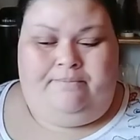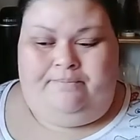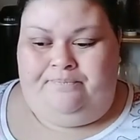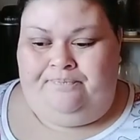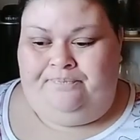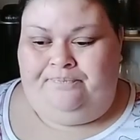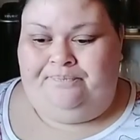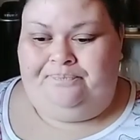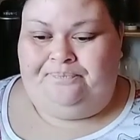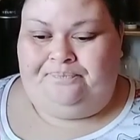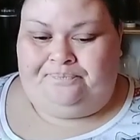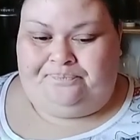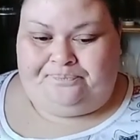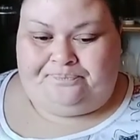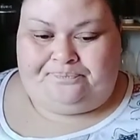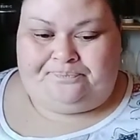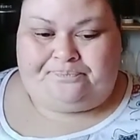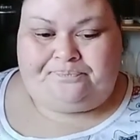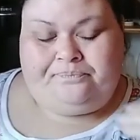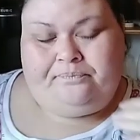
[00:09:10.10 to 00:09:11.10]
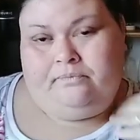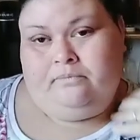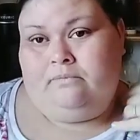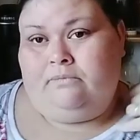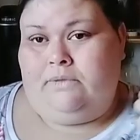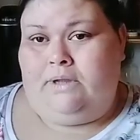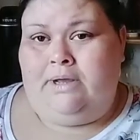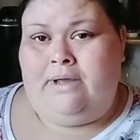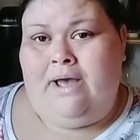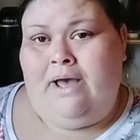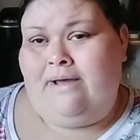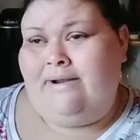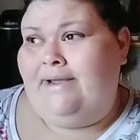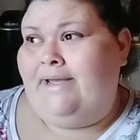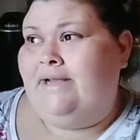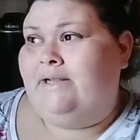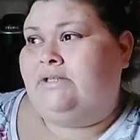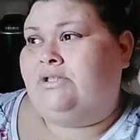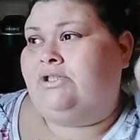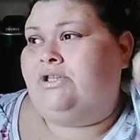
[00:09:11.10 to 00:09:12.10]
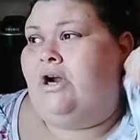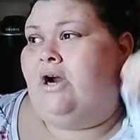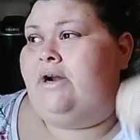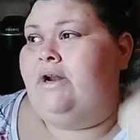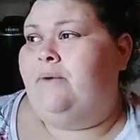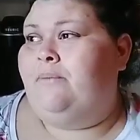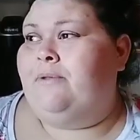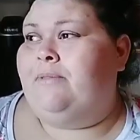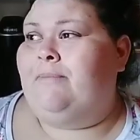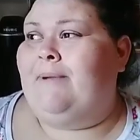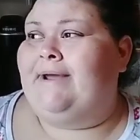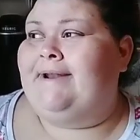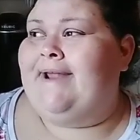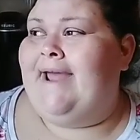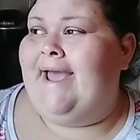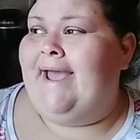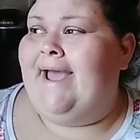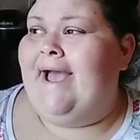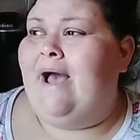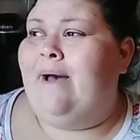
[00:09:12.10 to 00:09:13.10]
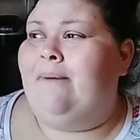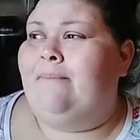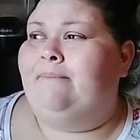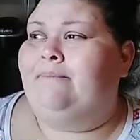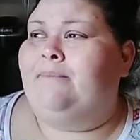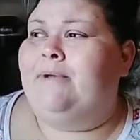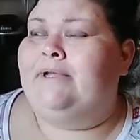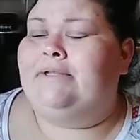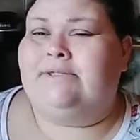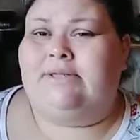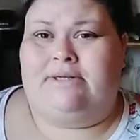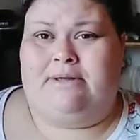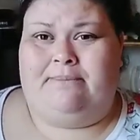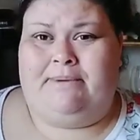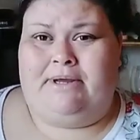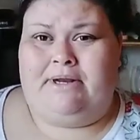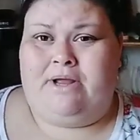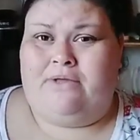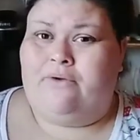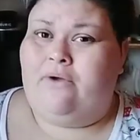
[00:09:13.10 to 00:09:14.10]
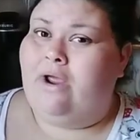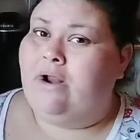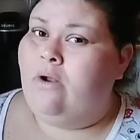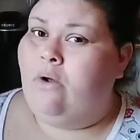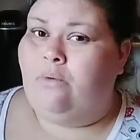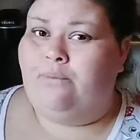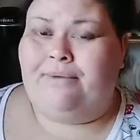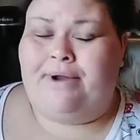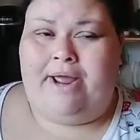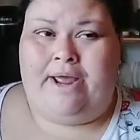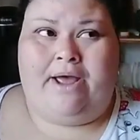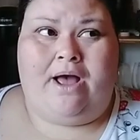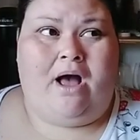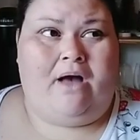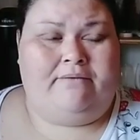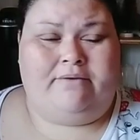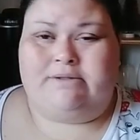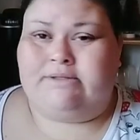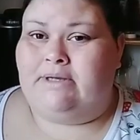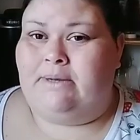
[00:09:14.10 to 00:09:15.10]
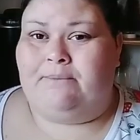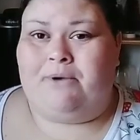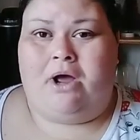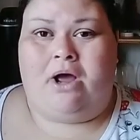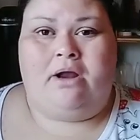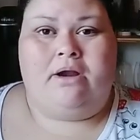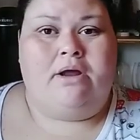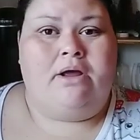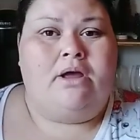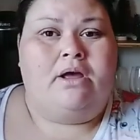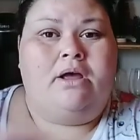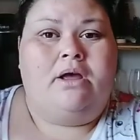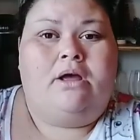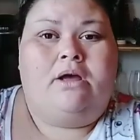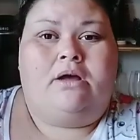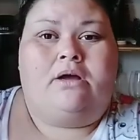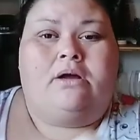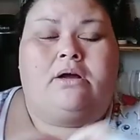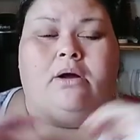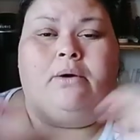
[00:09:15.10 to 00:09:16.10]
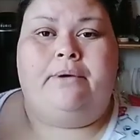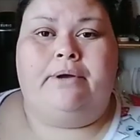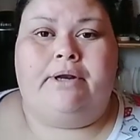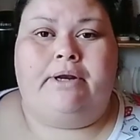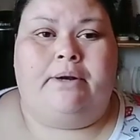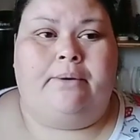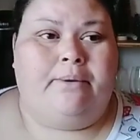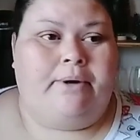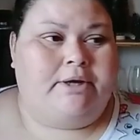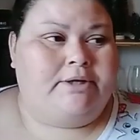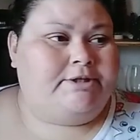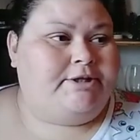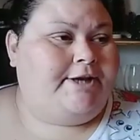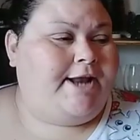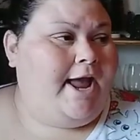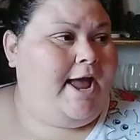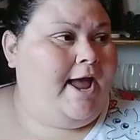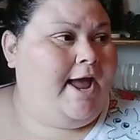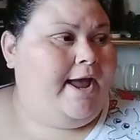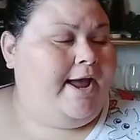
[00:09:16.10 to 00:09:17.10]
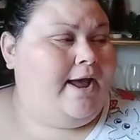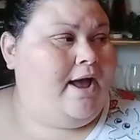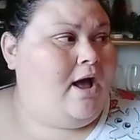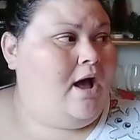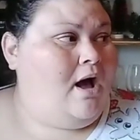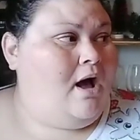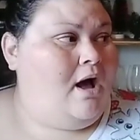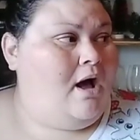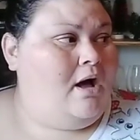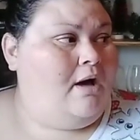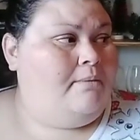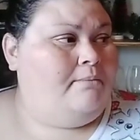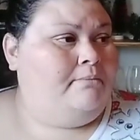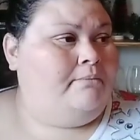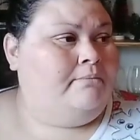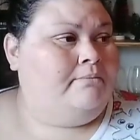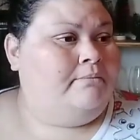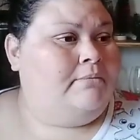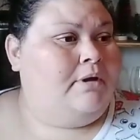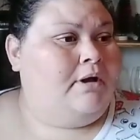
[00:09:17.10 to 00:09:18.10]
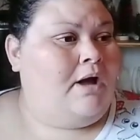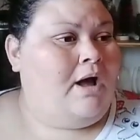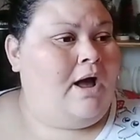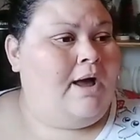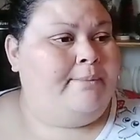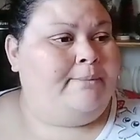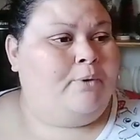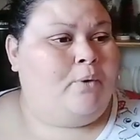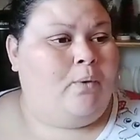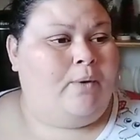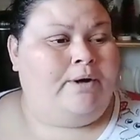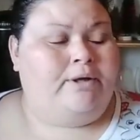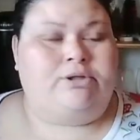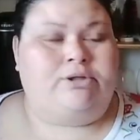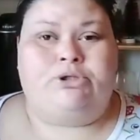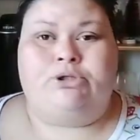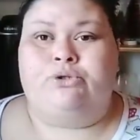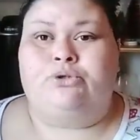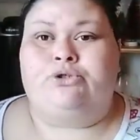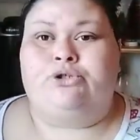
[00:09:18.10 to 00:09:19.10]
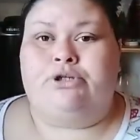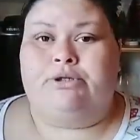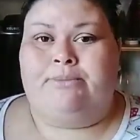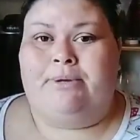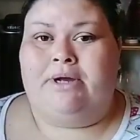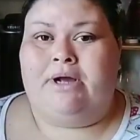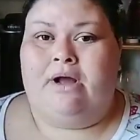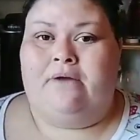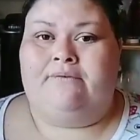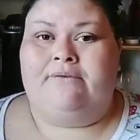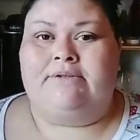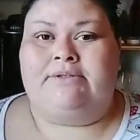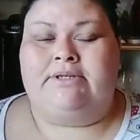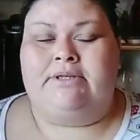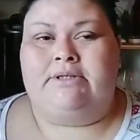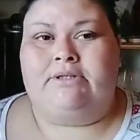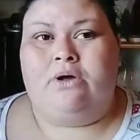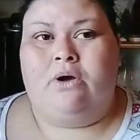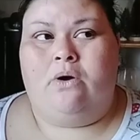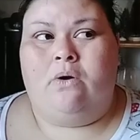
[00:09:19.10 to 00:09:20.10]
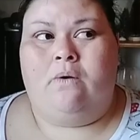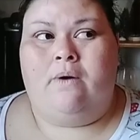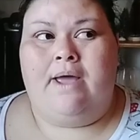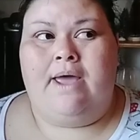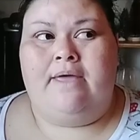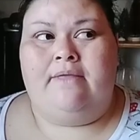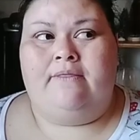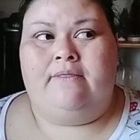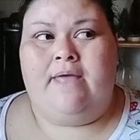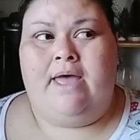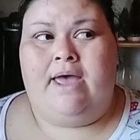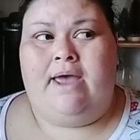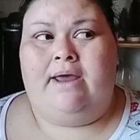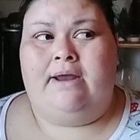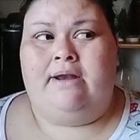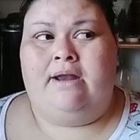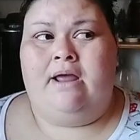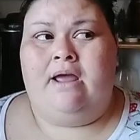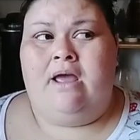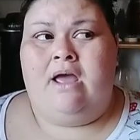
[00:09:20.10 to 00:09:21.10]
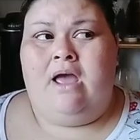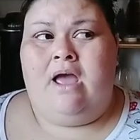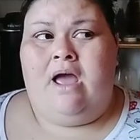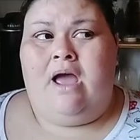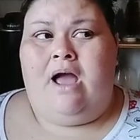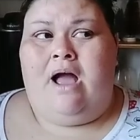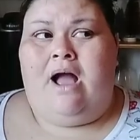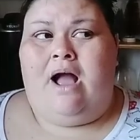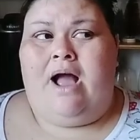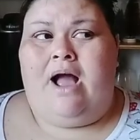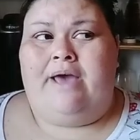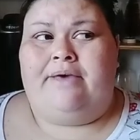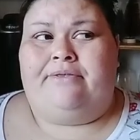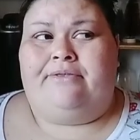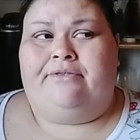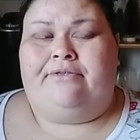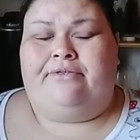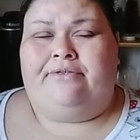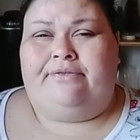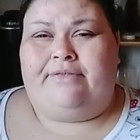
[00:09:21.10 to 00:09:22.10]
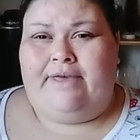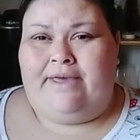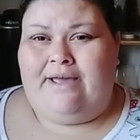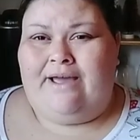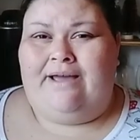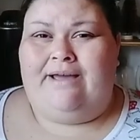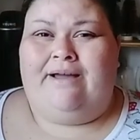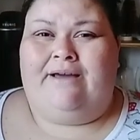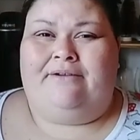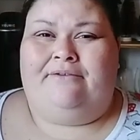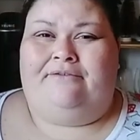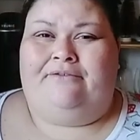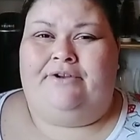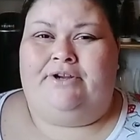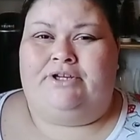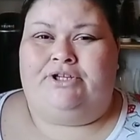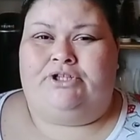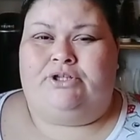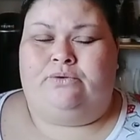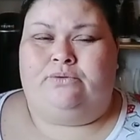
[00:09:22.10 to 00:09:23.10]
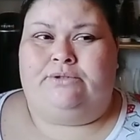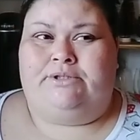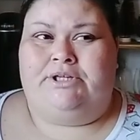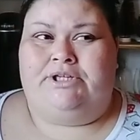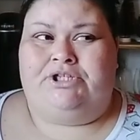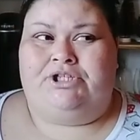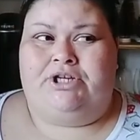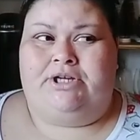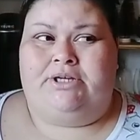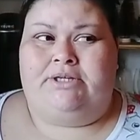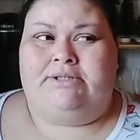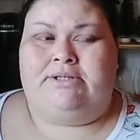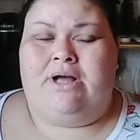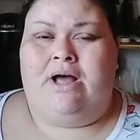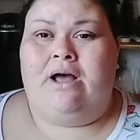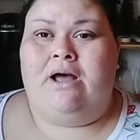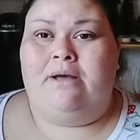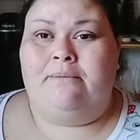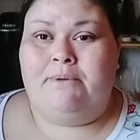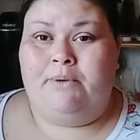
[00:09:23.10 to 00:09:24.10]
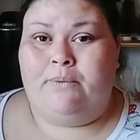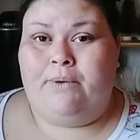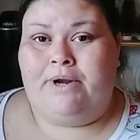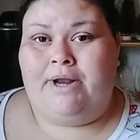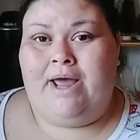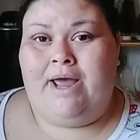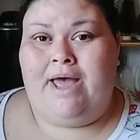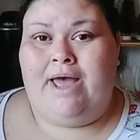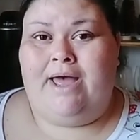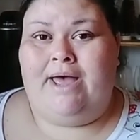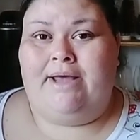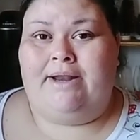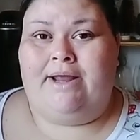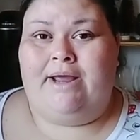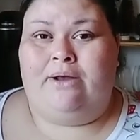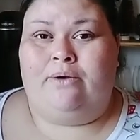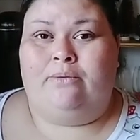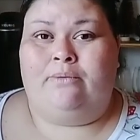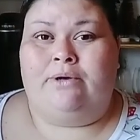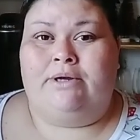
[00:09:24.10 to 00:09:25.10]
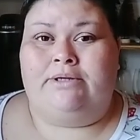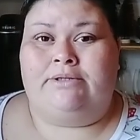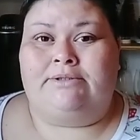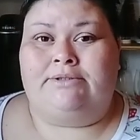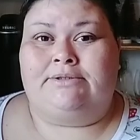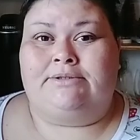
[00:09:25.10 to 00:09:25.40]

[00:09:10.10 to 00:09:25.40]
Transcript: to mm kind of get started with my day. Um, it's gonna be another at home day. Obviously, I'm not going anywhere today. Um, I'm going to drink my cafecito and then I think I gotta finish those dishes. Hubby went ahead and was